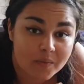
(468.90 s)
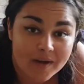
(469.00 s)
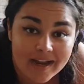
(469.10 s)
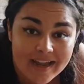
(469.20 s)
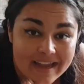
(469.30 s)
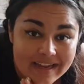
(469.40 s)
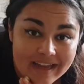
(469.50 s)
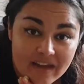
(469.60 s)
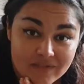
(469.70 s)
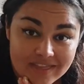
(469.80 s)
why I
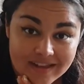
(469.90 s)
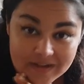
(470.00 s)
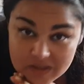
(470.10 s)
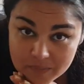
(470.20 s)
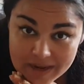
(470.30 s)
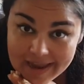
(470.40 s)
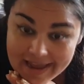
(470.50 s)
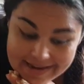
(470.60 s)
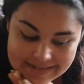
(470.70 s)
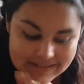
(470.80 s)
hate having things on my
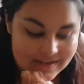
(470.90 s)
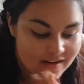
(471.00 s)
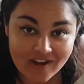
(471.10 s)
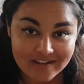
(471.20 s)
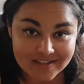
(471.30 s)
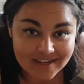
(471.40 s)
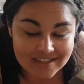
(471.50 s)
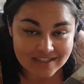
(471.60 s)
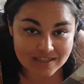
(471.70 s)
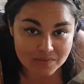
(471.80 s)
head. 5
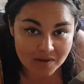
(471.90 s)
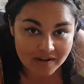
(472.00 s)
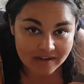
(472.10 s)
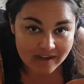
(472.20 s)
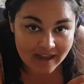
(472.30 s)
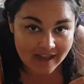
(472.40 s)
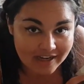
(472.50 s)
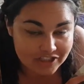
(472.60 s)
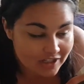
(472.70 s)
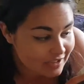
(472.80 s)
stars to this one.
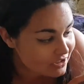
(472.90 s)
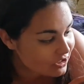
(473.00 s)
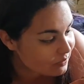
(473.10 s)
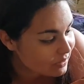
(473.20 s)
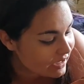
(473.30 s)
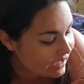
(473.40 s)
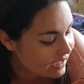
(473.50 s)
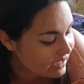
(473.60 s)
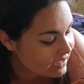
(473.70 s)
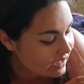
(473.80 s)
Hat challenge
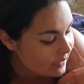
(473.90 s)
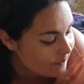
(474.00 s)
completed.